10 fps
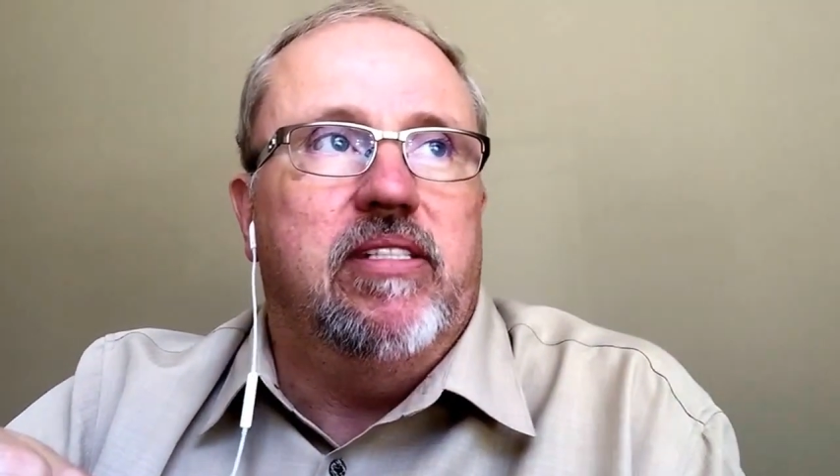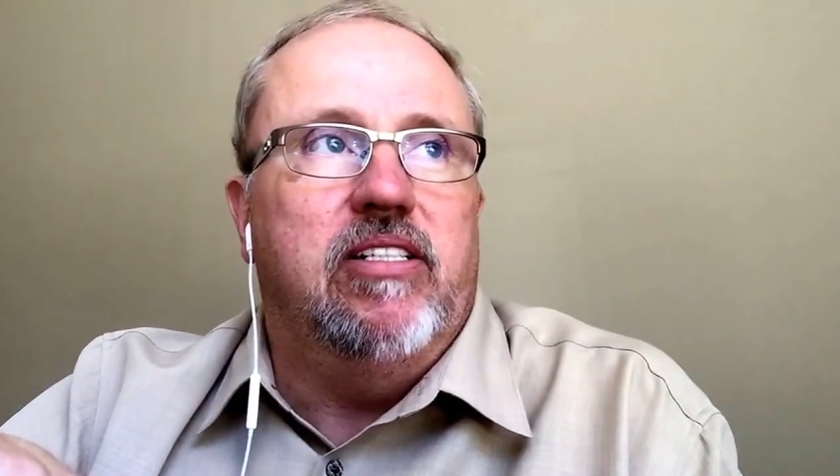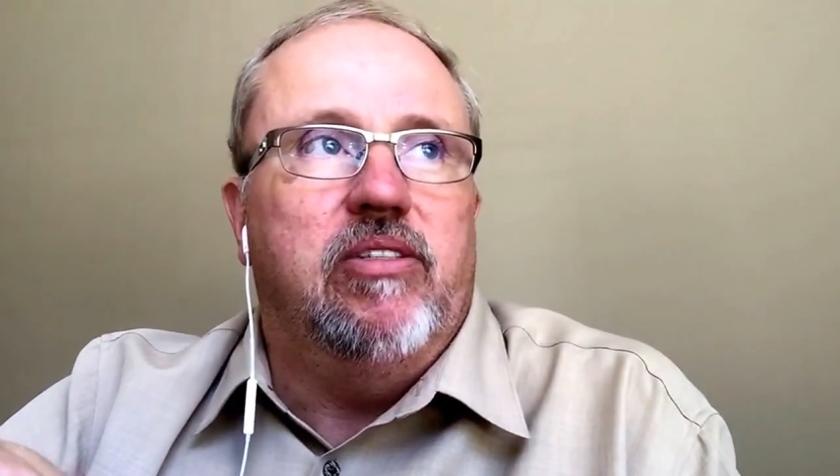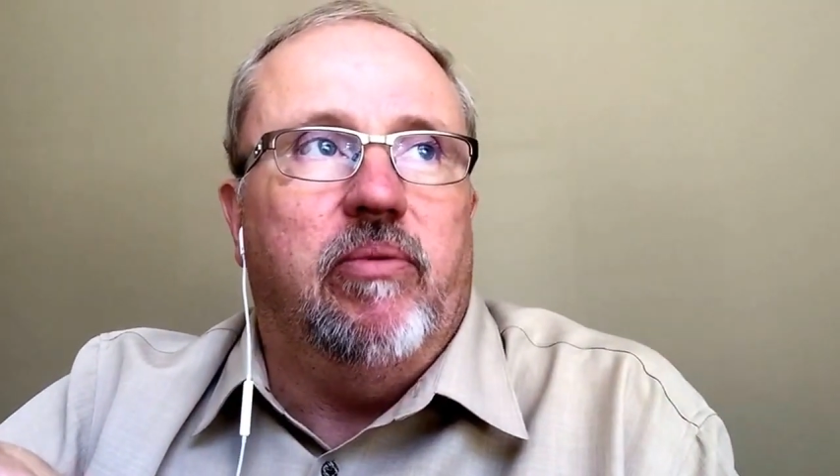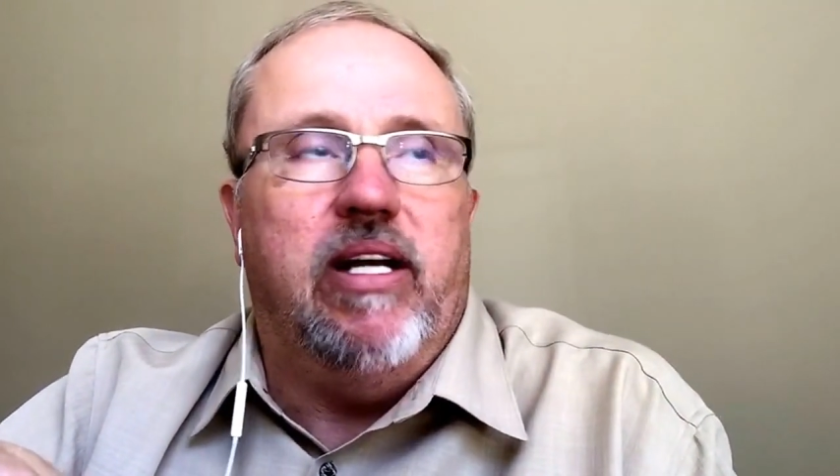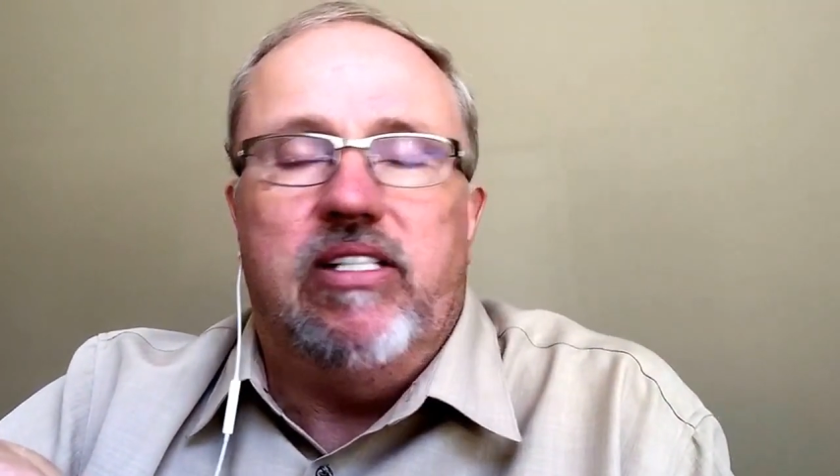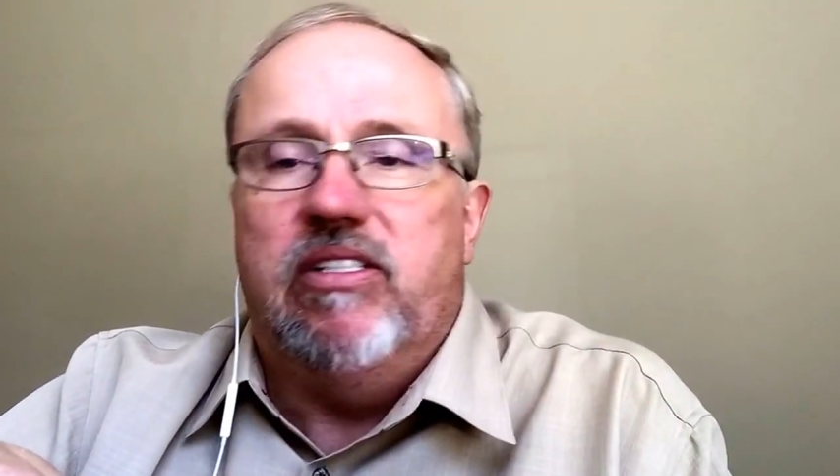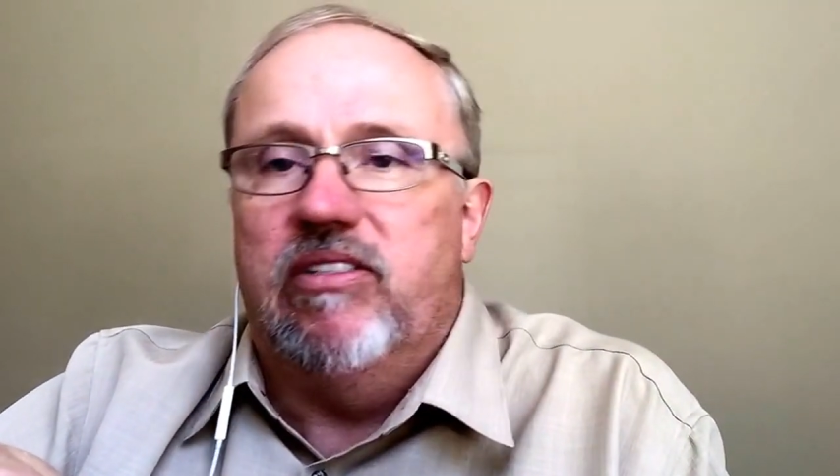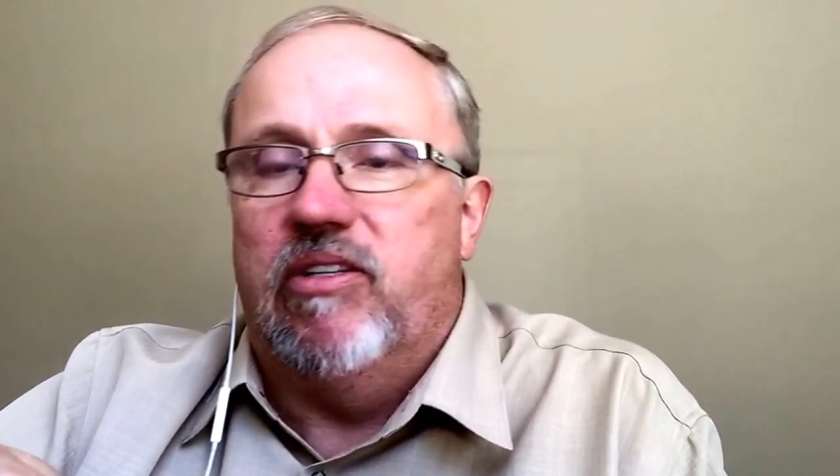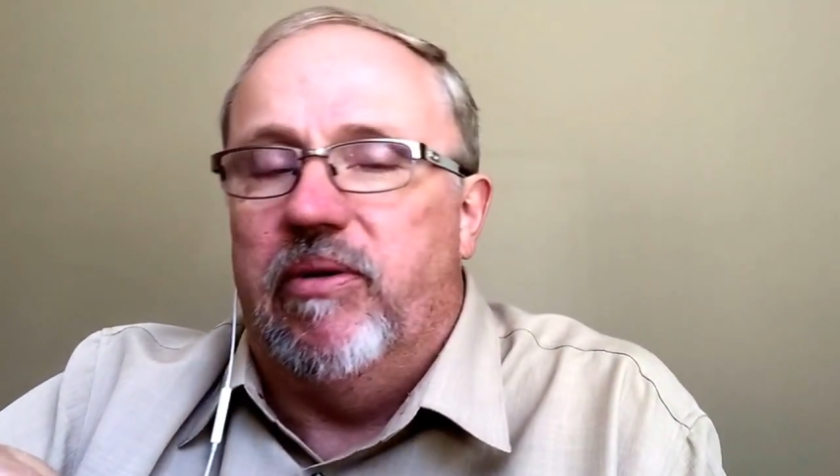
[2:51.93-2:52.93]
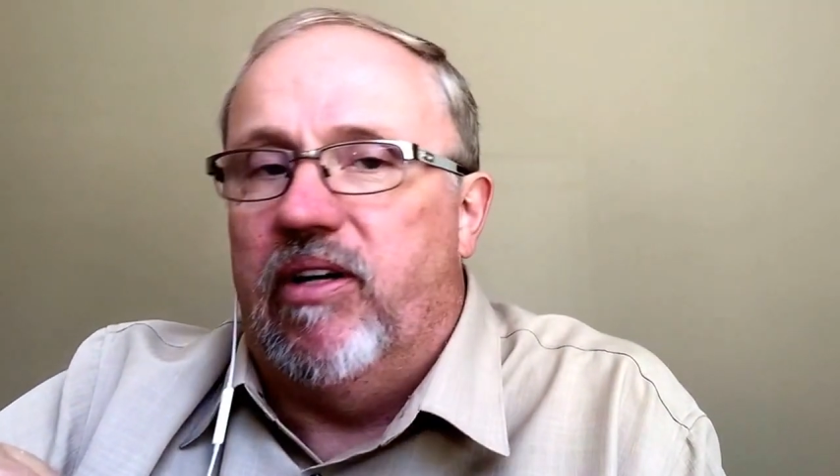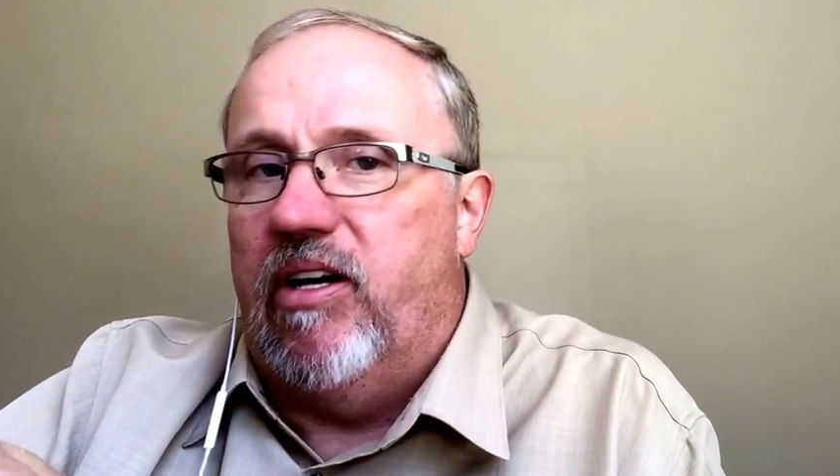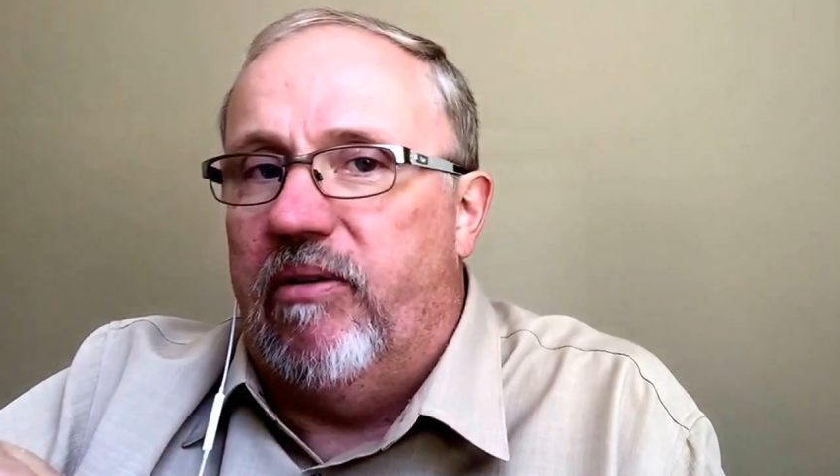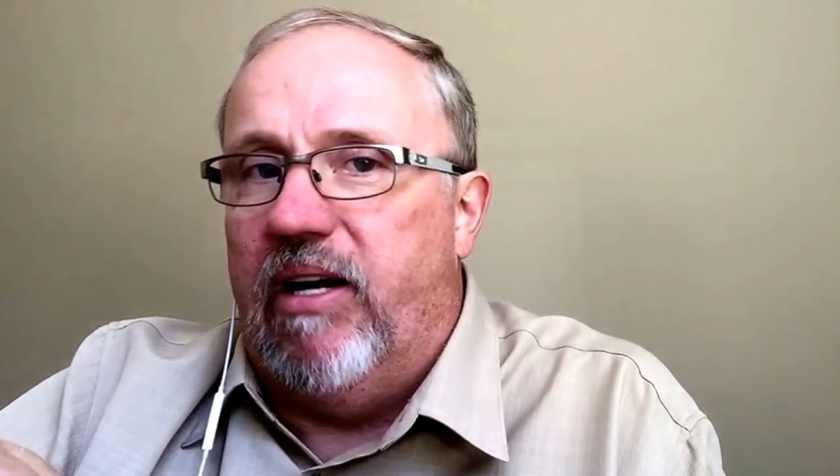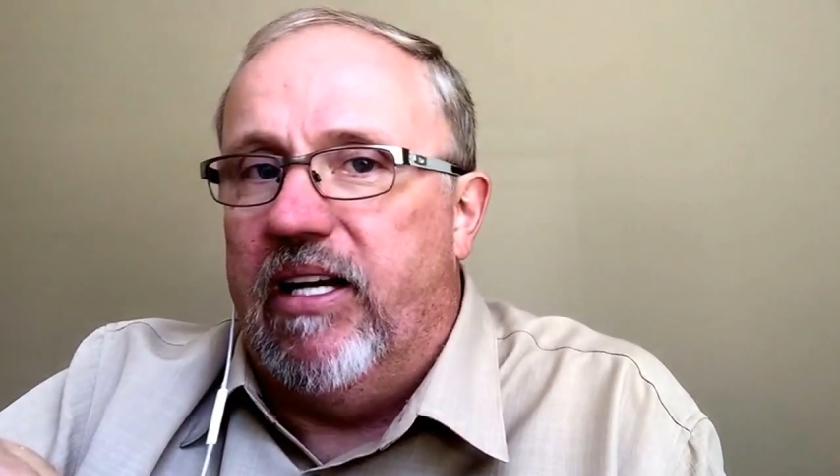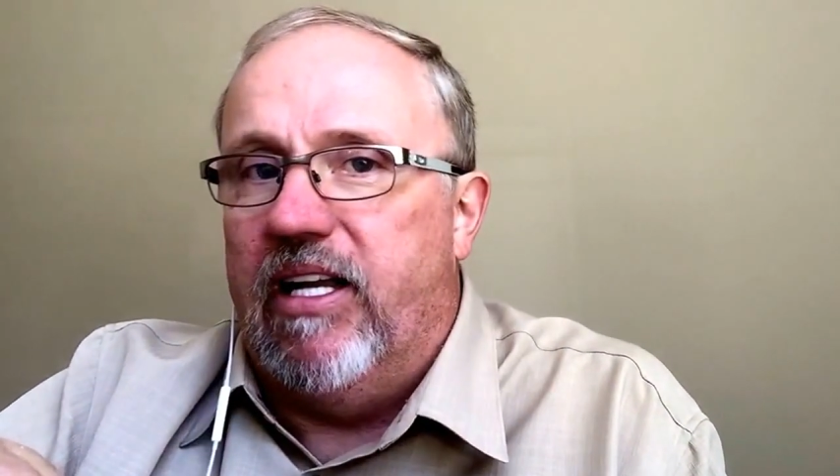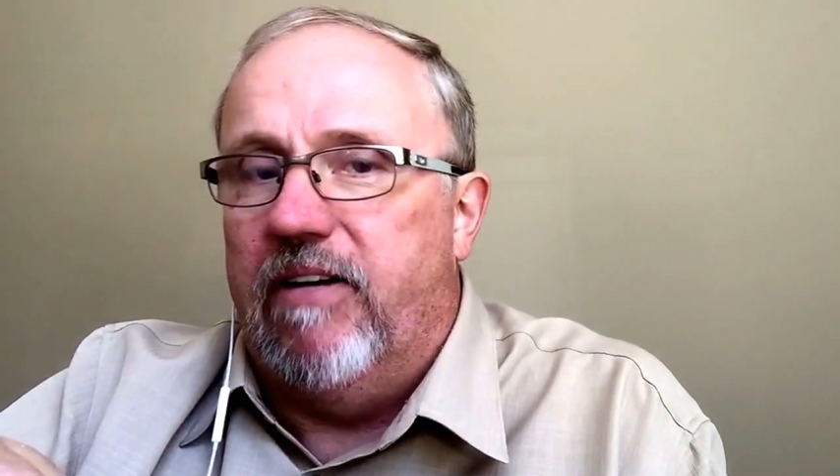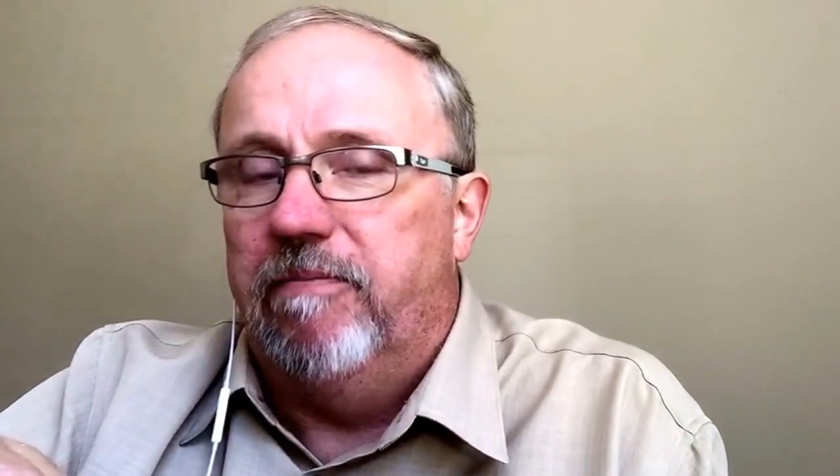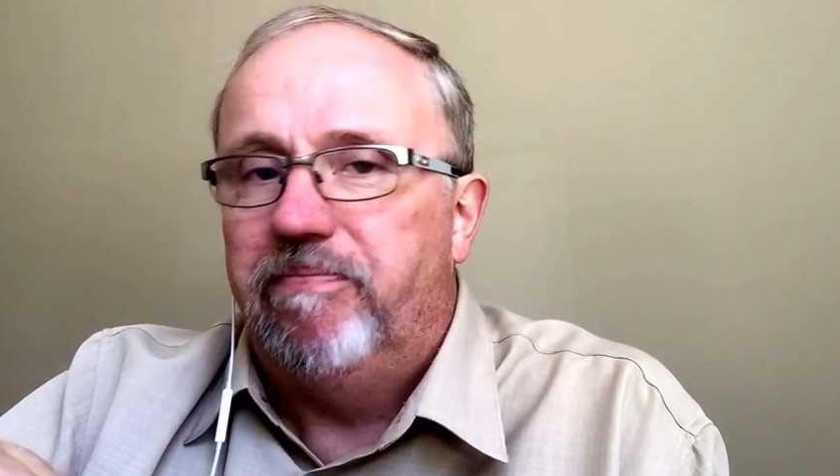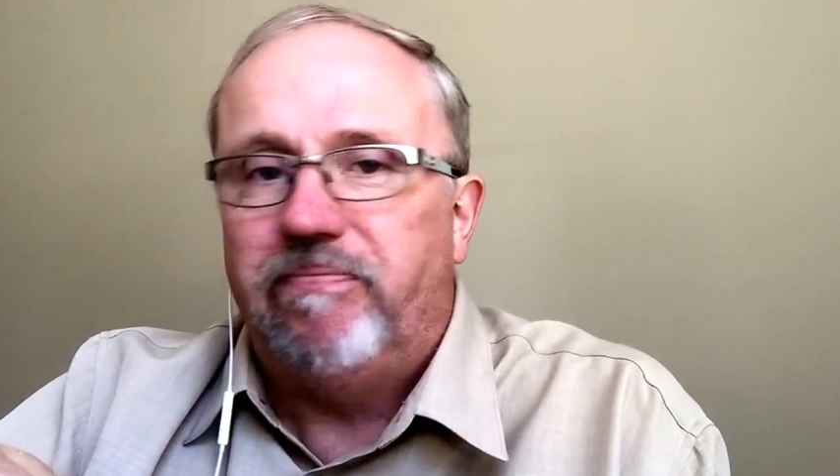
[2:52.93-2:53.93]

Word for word: situations going on right now.